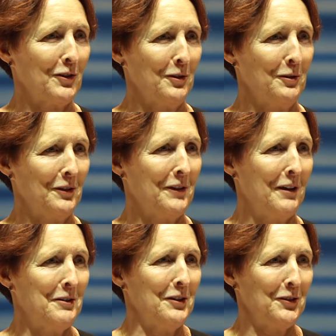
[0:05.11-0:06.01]
old and
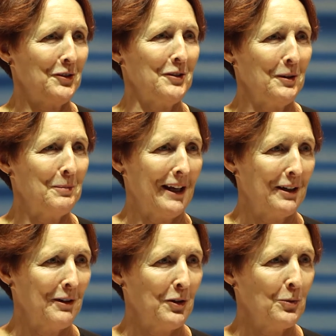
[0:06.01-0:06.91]
there it is still
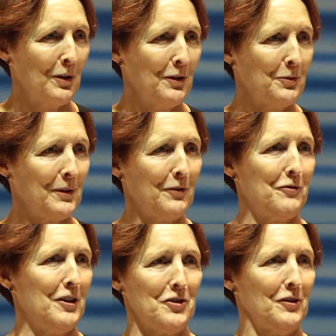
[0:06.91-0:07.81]
playing around the world with a
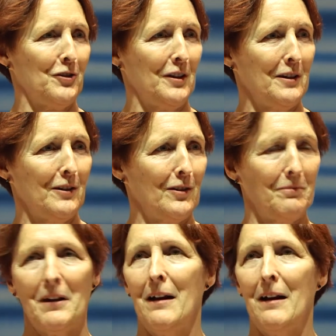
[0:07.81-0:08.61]
freshness that is